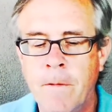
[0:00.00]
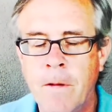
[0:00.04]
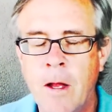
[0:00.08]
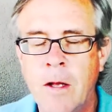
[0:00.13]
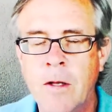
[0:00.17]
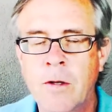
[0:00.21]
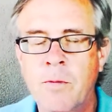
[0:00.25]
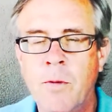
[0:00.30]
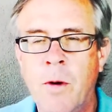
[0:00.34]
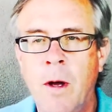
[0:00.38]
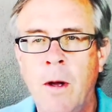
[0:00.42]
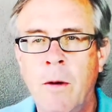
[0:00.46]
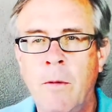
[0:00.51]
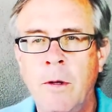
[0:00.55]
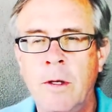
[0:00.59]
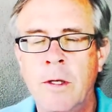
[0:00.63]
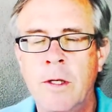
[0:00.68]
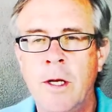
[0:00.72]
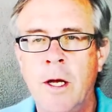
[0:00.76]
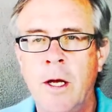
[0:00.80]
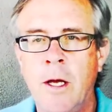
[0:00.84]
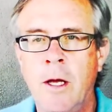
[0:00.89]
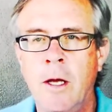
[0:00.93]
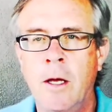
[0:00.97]
That's why we
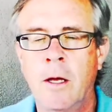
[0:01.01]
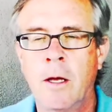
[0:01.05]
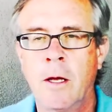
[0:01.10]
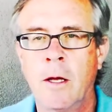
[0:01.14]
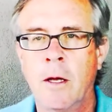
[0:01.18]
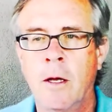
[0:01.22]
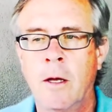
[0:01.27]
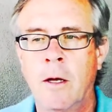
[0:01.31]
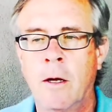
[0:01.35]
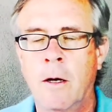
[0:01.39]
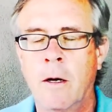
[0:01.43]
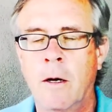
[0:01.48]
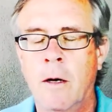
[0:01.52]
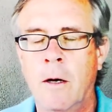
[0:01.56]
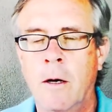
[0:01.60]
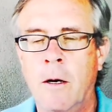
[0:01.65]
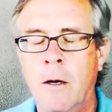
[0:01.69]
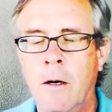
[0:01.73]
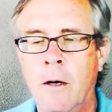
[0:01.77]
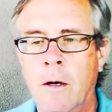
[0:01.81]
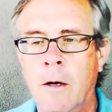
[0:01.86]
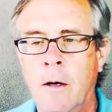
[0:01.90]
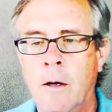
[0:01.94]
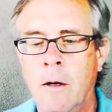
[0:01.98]
say,
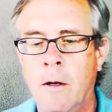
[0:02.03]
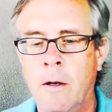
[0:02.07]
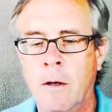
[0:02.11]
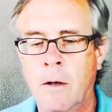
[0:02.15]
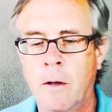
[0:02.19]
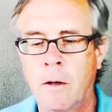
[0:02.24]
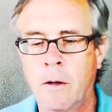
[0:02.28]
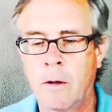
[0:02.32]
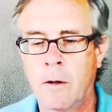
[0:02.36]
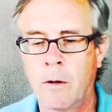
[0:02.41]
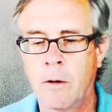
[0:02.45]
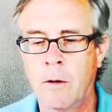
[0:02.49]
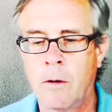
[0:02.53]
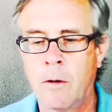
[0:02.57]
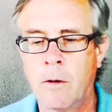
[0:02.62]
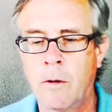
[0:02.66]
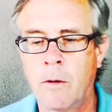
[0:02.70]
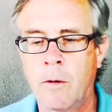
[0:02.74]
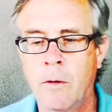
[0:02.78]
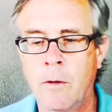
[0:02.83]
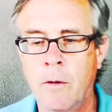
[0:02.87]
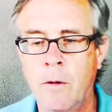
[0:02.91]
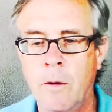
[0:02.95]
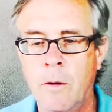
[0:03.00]
uh,
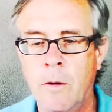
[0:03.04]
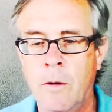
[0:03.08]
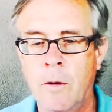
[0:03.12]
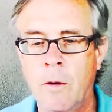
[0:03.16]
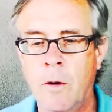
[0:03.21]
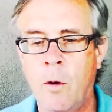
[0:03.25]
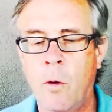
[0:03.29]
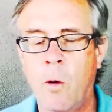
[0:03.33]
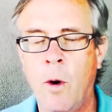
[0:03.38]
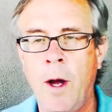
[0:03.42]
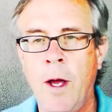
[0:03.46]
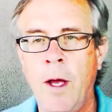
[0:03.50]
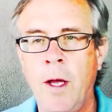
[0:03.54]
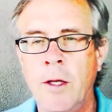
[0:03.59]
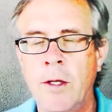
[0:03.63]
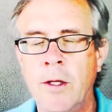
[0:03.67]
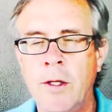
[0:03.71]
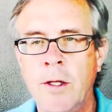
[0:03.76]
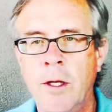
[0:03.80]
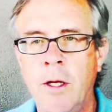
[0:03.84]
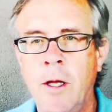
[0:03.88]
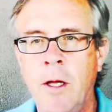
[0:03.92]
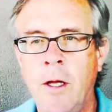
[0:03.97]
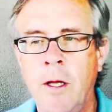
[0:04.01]
the quiet
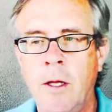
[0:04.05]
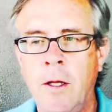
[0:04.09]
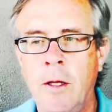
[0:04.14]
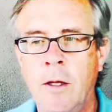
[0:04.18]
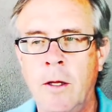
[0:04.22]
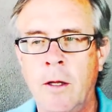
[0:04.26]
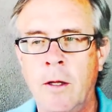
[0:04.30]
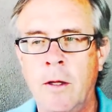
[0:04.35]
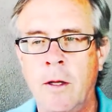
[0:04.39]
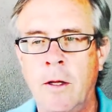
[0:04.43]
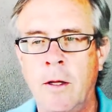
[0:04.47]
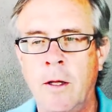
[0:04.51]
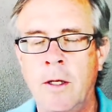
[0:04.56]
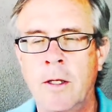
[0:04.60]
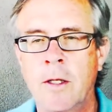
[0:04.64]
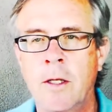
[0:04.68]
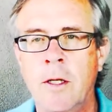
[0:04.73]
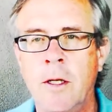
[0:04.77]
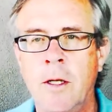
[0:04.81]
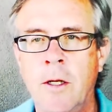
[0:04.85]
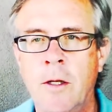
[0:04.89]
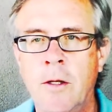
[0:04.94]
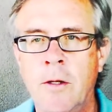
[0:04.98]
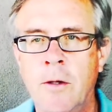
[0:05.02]
sitting, the, the
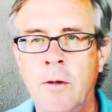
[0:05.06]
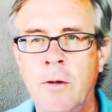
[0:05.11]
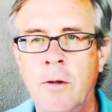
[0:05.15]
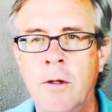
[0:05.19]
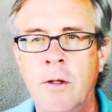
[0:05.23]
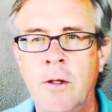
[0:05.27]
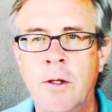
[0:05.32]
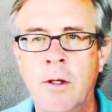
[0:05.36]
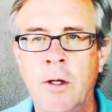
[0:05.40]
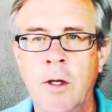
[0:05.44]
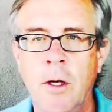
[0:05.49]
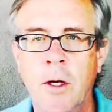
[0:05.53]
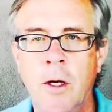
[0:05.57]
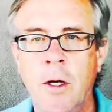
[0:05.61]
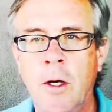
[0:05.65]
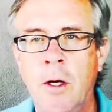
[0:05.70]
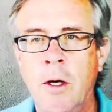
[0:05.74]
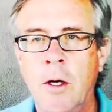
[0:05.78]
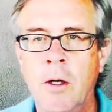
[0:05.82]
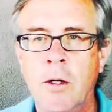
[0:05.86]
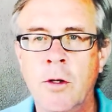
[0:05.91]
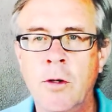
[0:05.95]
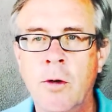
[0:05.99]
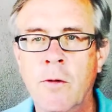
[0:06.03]
listening to this
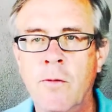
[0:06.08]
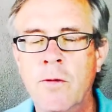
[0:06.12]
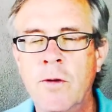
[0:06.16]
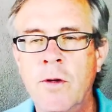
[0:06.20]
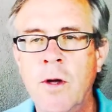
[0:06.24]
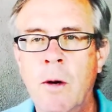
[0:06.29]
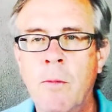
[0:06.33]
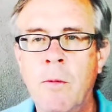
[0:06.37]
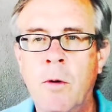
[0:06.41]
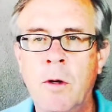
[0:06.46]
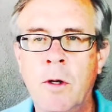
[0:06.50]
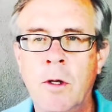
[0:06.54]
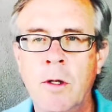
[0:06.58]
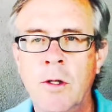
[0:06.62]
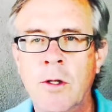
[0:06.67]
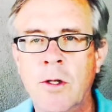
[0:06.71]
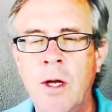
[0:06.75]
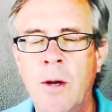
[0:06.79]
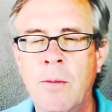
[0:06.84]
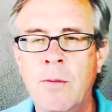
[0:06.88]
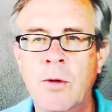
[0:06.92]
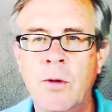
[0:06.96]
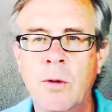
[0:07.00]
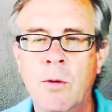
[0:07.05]
sort of double
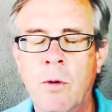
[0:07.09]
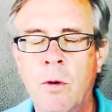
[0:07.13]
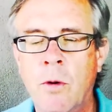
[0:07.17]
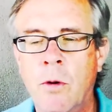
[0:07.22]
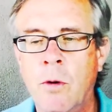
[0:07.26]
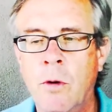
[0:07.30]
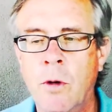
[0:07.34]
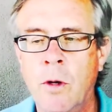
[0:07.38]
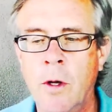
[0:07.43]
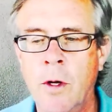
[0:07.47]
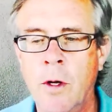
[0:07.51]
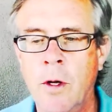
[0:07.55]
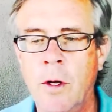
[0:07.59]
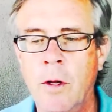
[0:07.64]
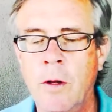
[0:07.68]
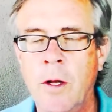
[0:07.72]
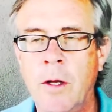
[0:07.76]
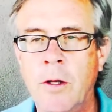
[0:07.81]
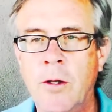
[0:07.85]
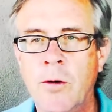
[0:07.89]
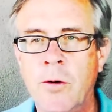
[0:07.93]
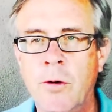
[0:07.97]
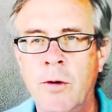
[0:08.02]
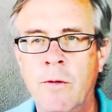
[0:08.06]
conceptual
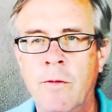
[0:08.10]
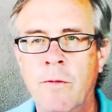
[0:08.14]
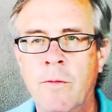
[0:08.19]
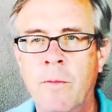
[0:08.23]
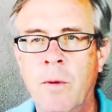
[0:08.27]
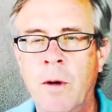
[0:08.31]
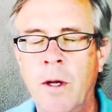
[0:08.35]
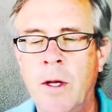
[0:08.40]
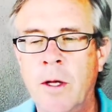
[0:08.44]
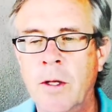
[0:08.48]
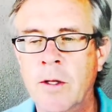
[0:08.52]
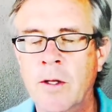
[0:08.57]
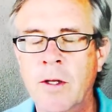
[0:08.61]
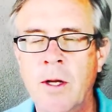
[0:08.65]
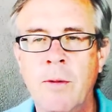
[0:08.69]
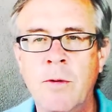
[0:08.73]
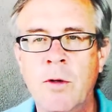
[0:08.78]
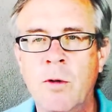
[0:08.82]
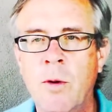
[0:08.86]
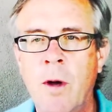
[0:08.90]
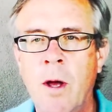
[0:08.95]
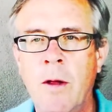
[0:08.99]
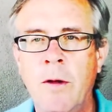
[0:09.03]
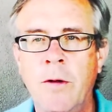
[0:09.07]
that sort of bring
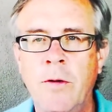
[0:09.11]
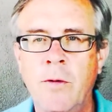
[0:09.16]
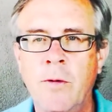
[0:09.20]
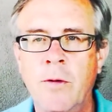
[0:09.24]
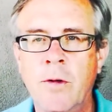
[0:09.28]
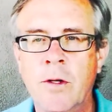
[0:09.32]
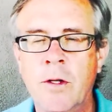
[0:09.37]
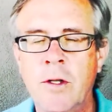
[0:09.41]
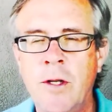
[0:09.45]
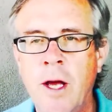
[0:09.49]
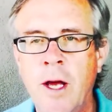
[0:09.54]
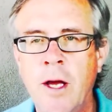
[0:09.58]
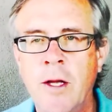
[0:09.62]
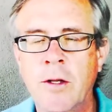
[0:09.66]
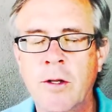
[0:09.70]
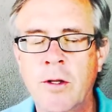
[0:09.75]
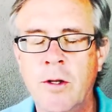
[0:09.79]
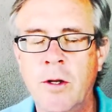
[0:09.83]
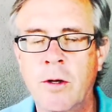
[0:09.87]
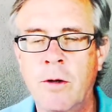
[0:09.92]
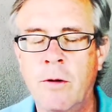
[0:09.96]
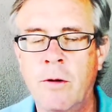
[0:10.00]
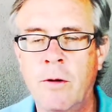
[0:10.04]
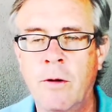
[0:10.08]
conceptuality to a
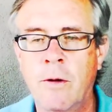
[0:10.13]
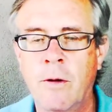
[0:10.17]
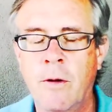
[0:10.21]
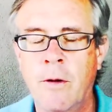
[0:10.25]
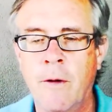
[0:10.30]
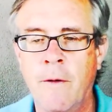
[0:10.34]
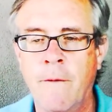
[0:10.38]
standstill.